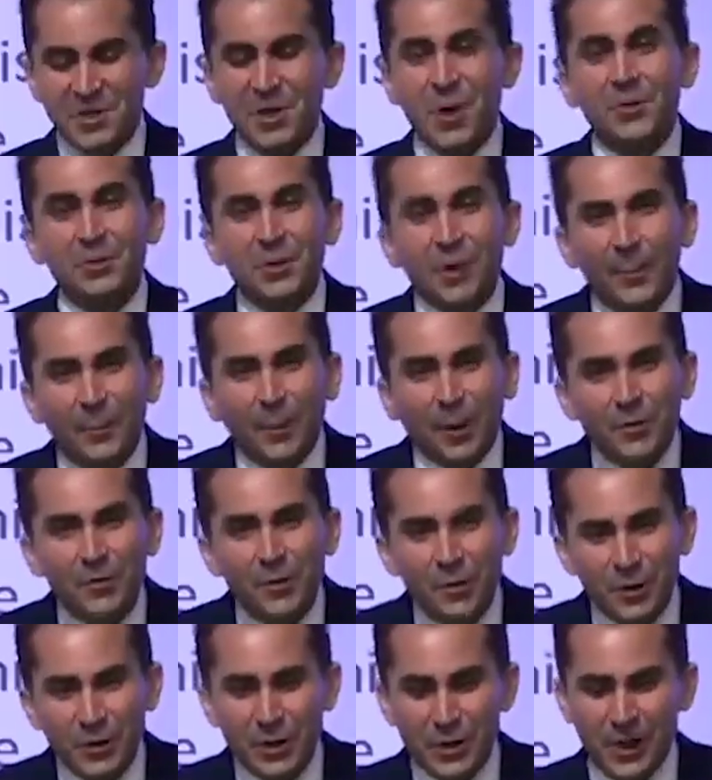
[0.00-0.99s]

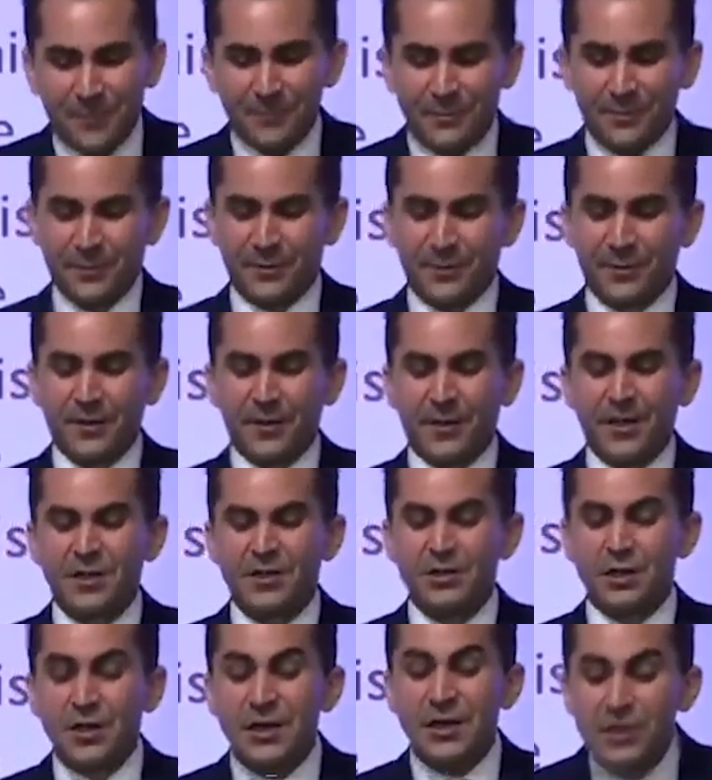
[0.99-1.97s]
entrepreneurship,
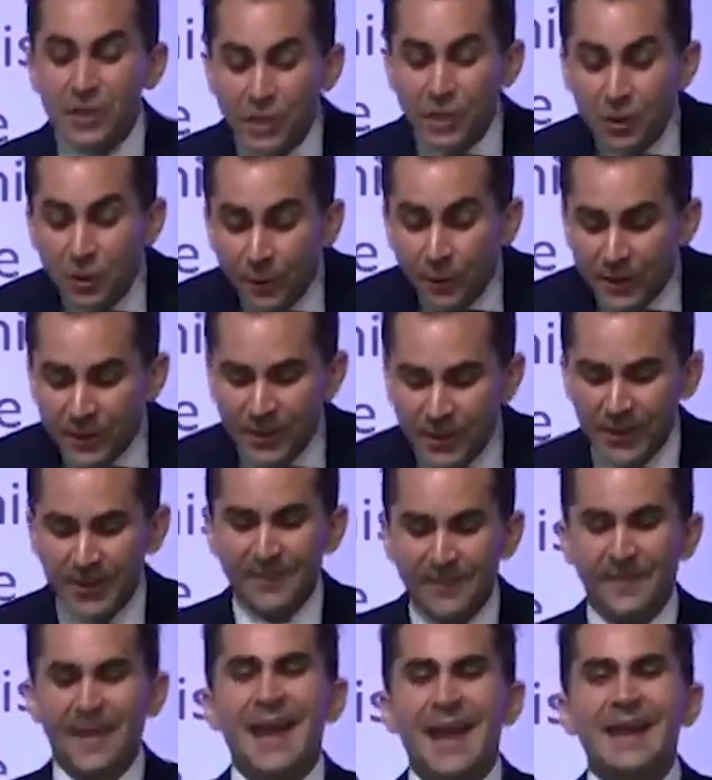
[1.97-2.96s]
the ingenuity,
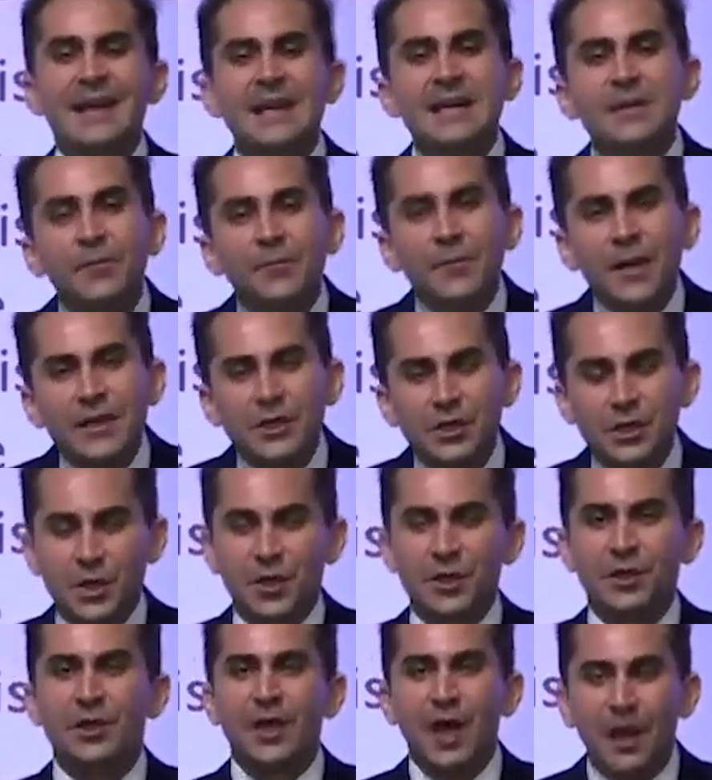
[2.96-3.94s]
and
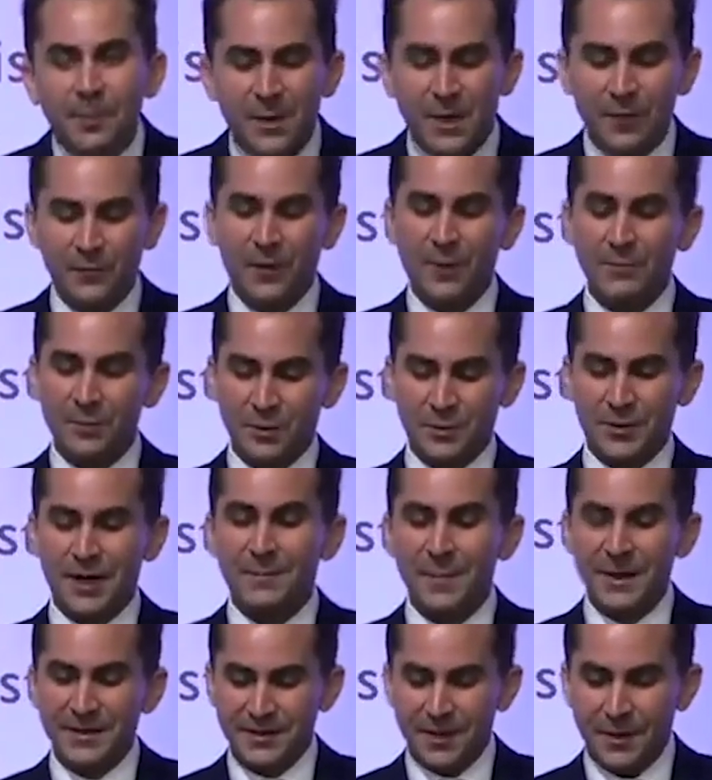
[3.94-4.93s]
innovation coming from those
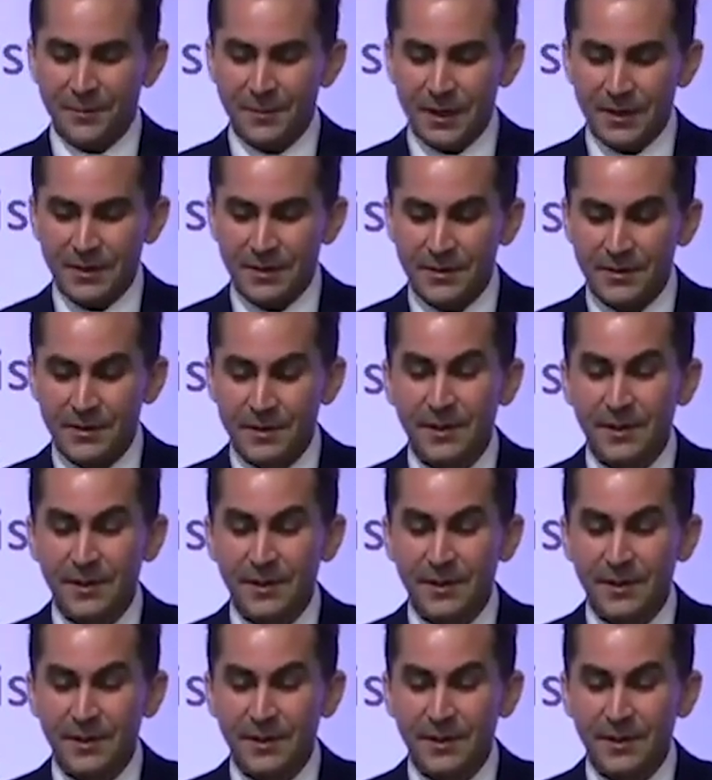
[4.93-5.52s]
MSMEs,